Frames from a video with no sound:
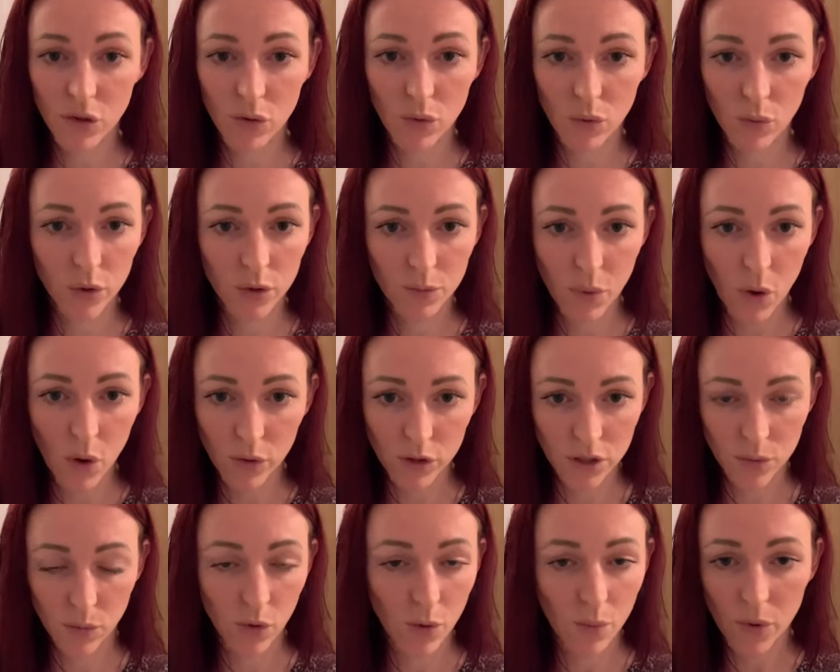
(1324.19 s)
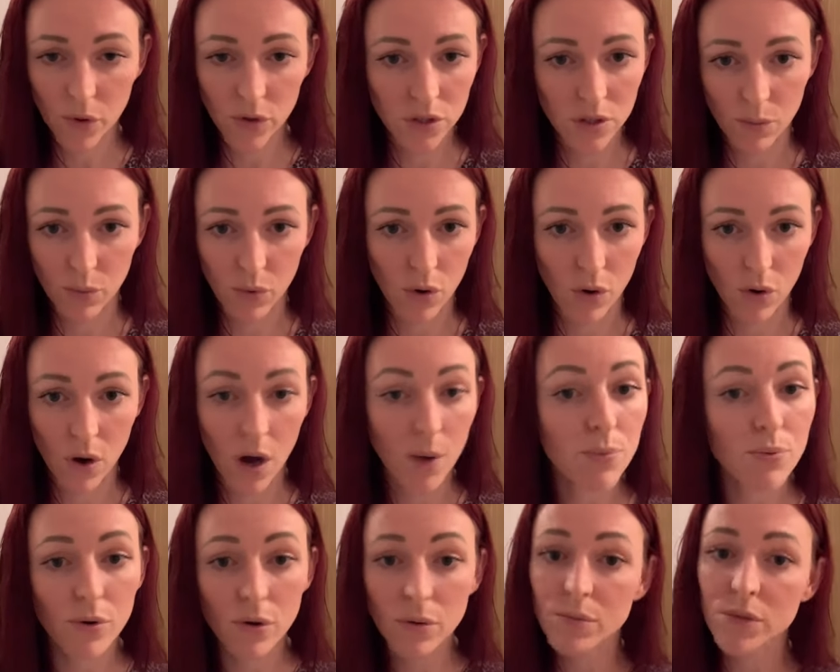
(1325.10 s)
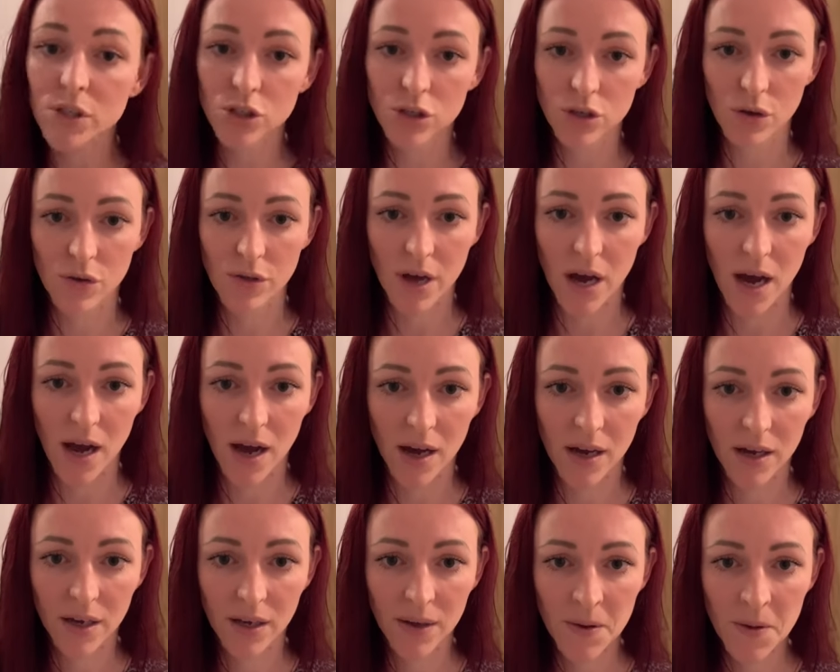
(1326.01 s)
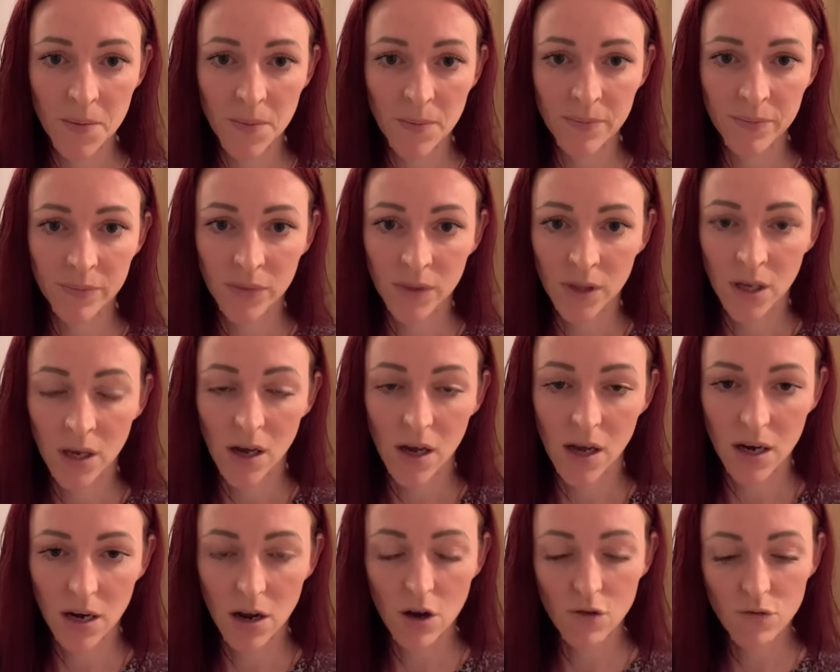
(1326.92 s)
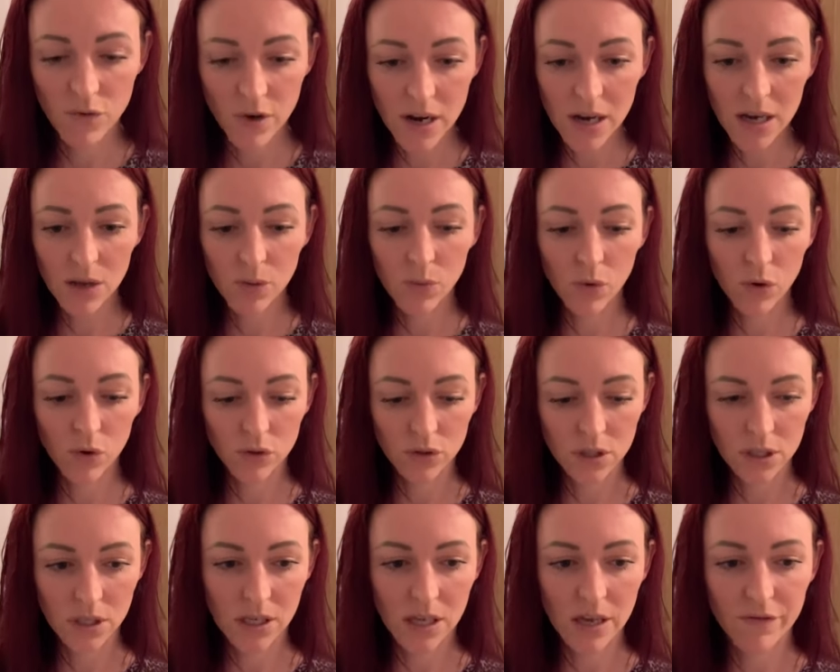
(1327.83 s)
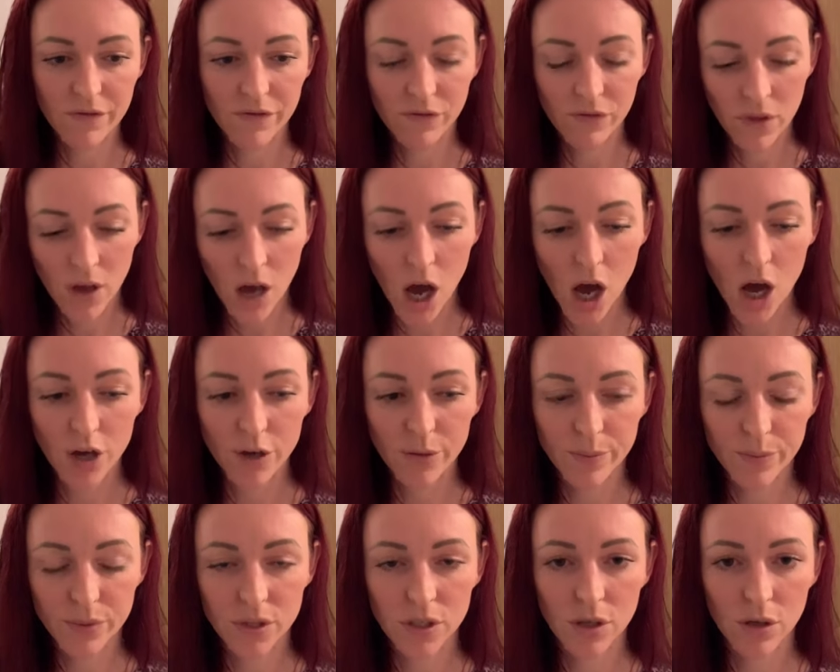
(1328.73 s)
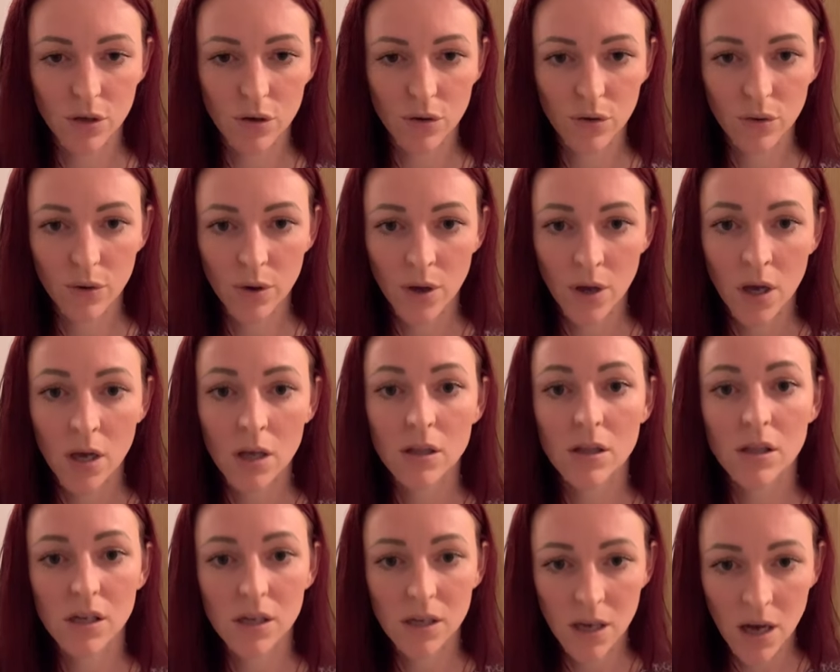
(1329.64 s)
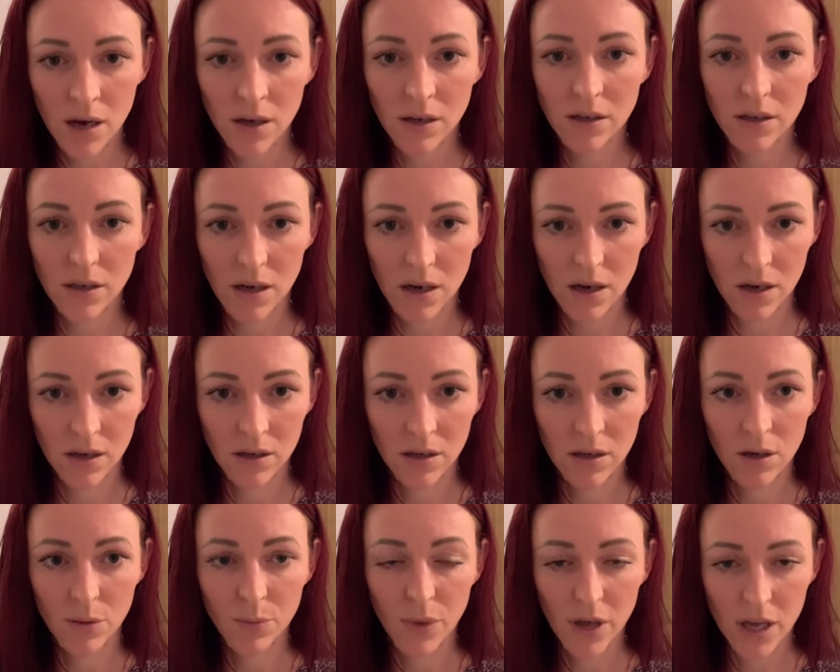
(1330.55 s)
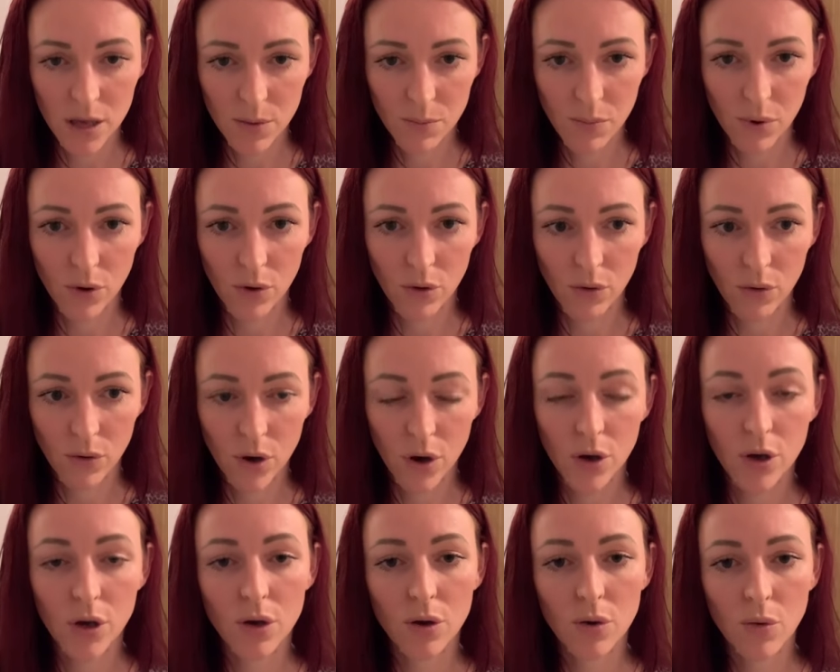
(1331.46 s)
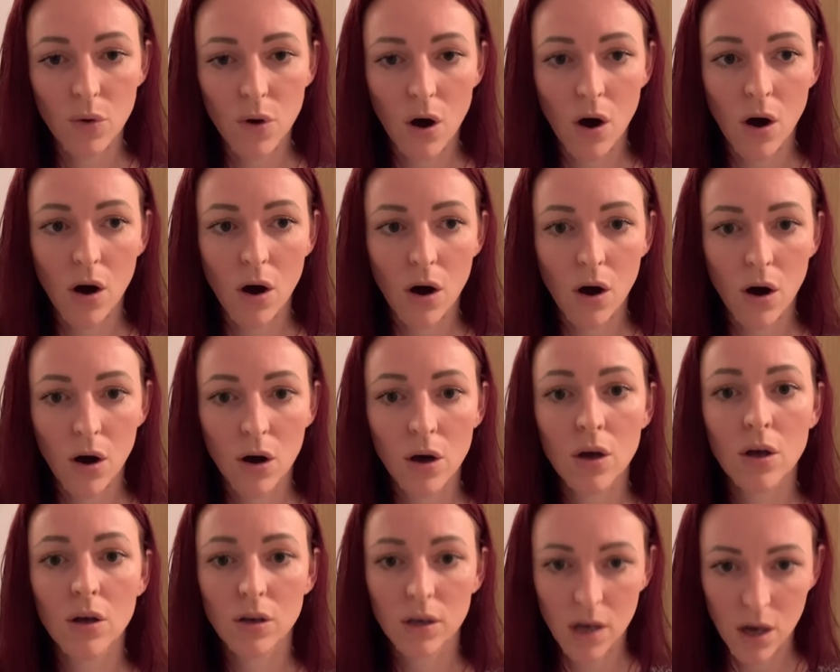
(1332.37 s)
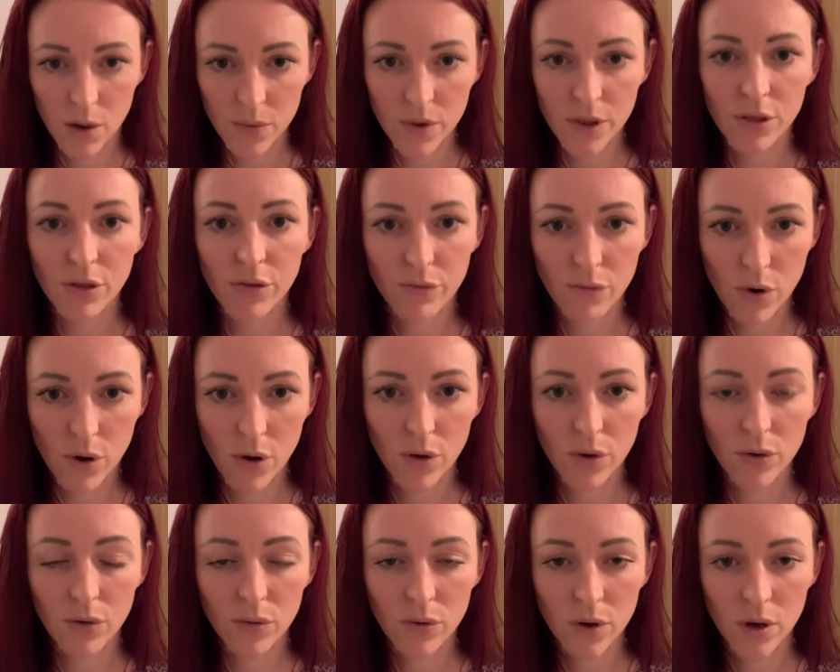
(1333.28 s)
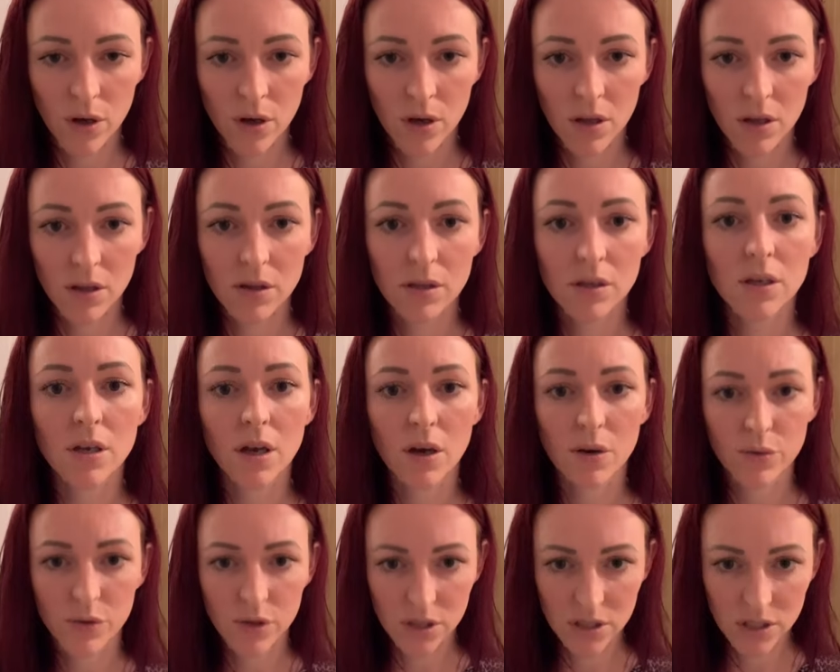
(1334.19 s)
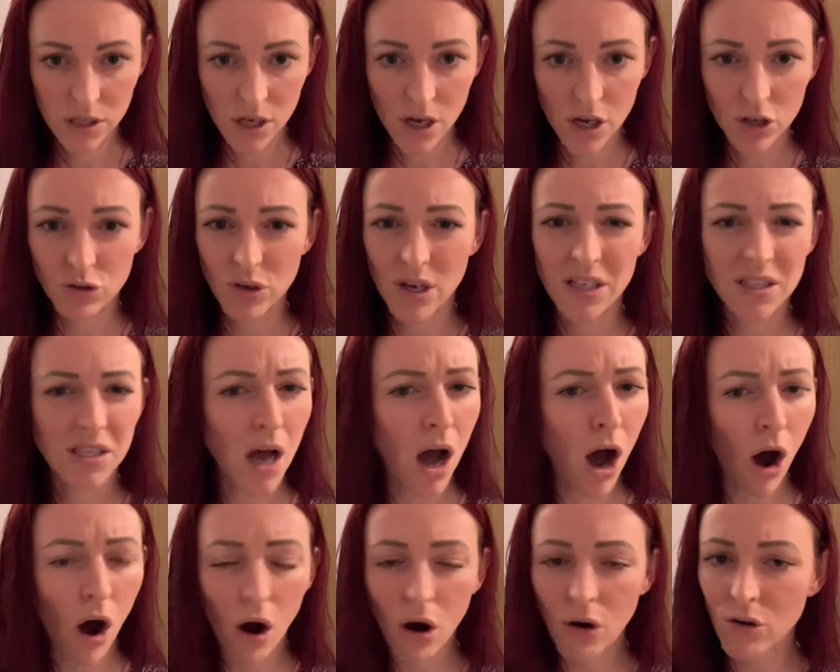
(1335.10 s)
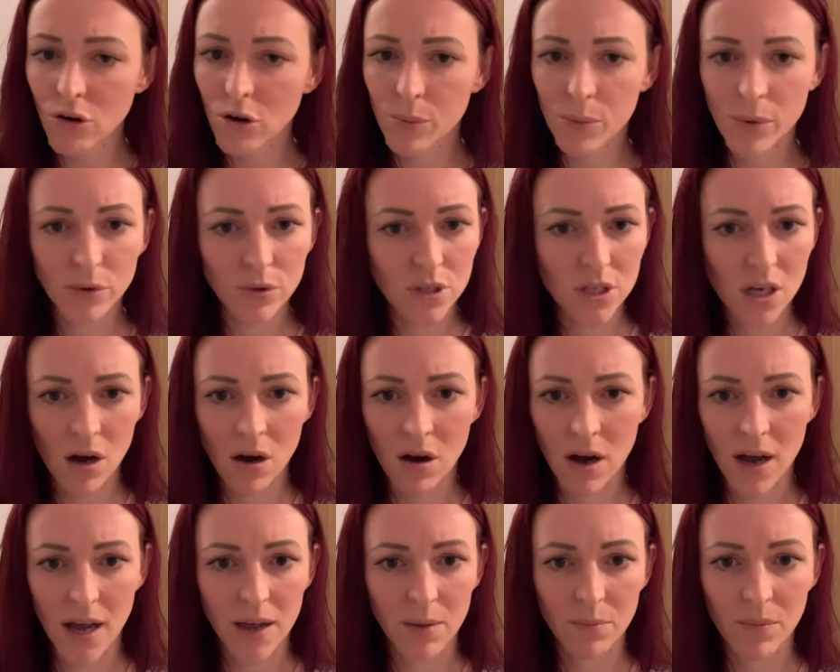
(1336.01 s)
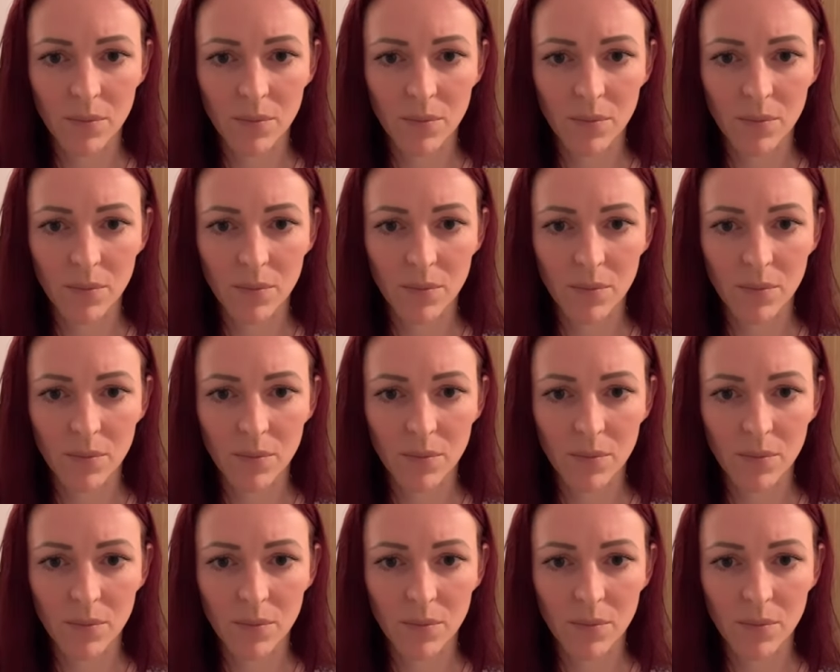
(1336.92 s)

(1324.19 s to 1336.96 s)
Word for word: would poss were possible. I promise you that. And I really want to give hope to the younger people who are going through you know, the surgery is a horrible time.